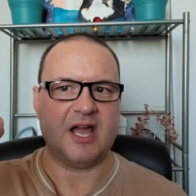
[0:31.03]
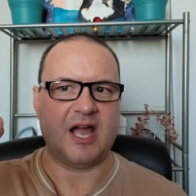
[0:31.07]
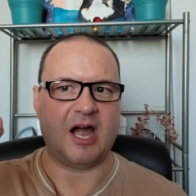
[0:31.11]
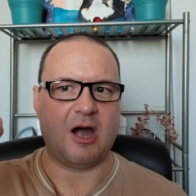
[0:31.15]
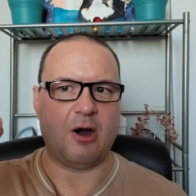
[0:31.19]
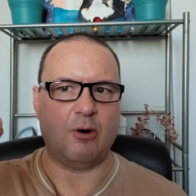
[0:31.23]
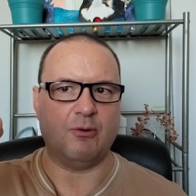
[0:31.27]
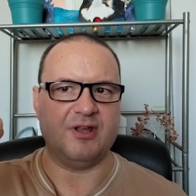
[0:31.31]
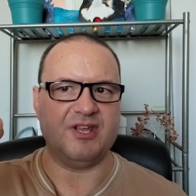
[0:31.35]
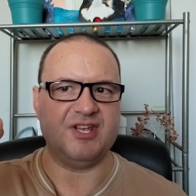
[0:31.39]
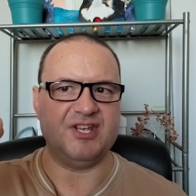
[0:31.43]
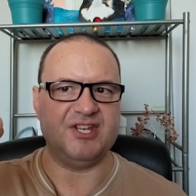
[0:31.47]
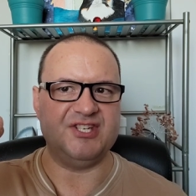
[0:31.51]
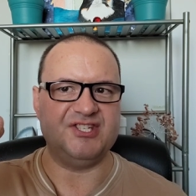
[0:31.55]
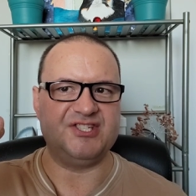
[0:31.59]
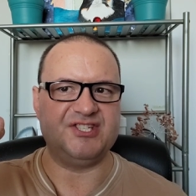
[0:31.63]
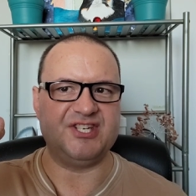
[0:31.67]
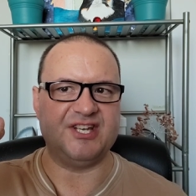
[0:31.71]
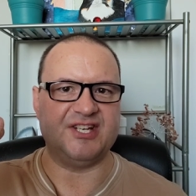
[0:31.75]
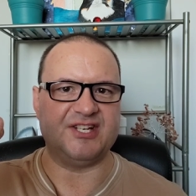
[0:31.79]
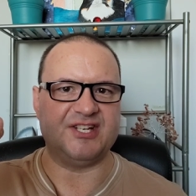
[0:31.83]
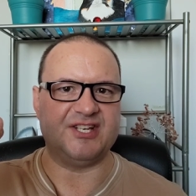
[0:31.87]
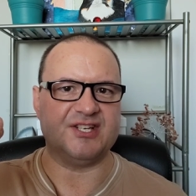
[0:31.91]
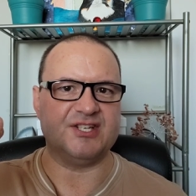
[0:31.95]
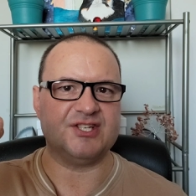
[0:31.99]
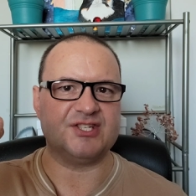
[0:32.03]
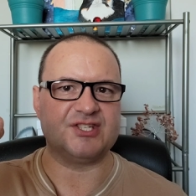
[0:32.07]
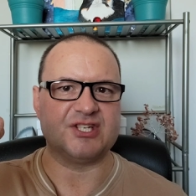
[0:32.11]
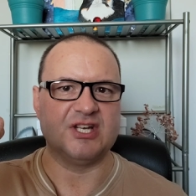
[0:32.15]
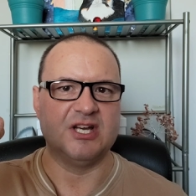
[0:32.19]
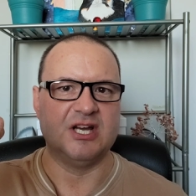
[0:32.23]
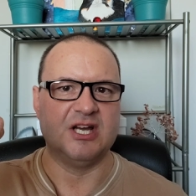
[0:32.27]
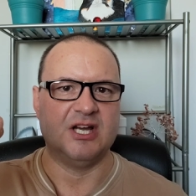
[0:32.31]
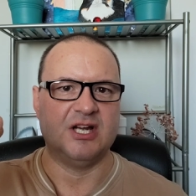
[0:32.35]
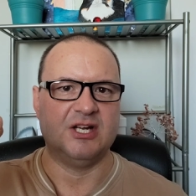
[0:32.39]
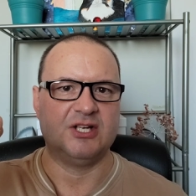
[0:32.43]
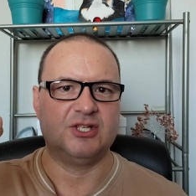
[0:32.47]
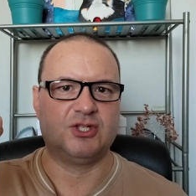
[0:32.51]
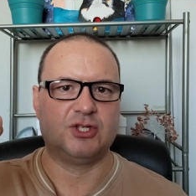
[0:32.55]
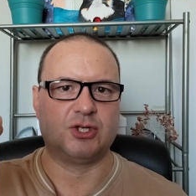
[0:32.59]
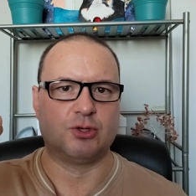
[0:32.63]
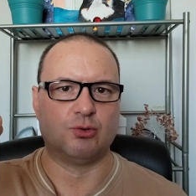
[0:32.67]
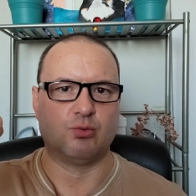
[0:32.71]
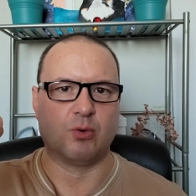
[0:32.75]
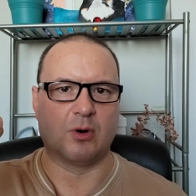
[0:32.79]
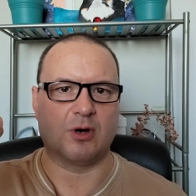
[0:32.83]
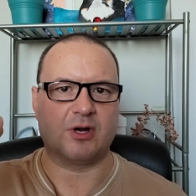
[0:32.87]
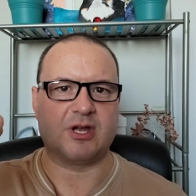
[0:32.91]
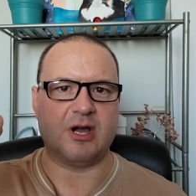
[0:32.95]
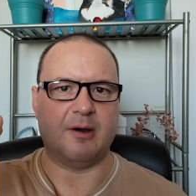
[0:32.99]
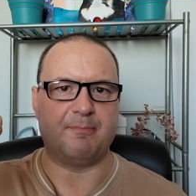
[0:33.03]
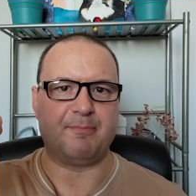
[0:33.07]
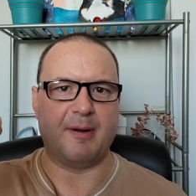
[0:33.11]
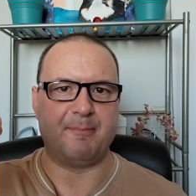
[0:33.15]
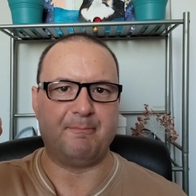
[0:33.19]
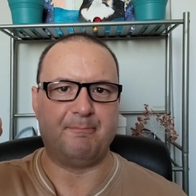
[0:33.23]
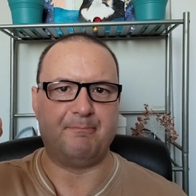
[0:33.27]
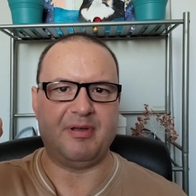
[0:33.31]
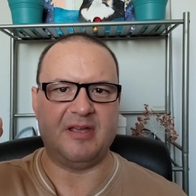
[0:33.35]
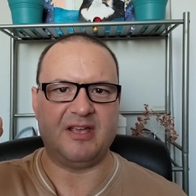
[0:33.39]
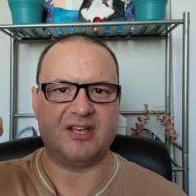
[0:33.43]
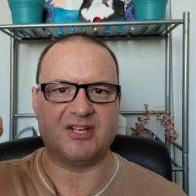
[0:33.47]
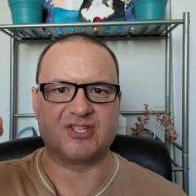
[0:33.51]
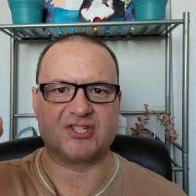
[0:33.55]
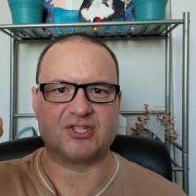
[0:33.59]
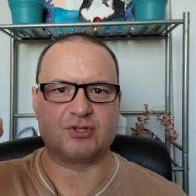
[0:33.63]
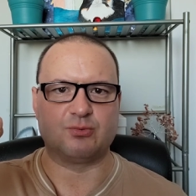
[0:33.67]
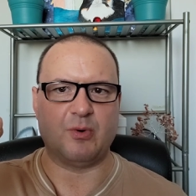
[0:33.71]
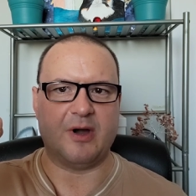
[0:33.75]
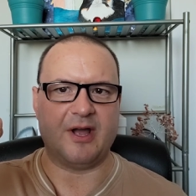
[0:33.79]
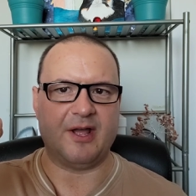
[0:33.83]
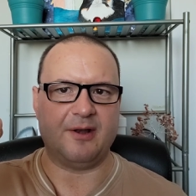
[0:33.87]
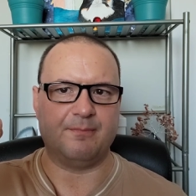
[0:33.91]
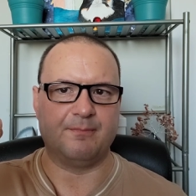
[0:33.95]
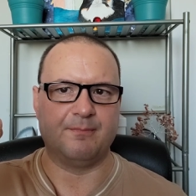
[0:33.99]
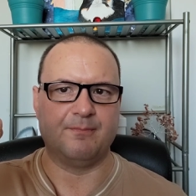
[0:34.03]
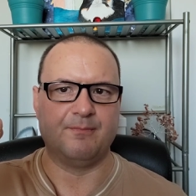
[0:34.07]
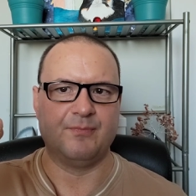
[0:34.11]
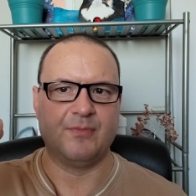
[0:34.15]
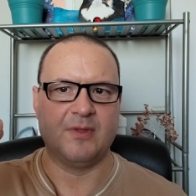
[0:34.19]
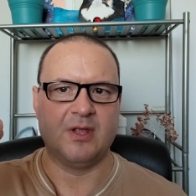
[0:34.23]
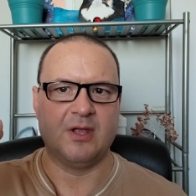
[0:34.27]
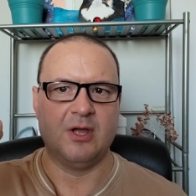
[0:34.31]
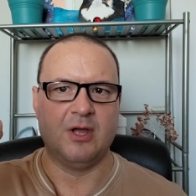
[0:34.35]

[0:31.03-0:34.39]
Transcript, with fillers: how easy it is to work up a big sweat.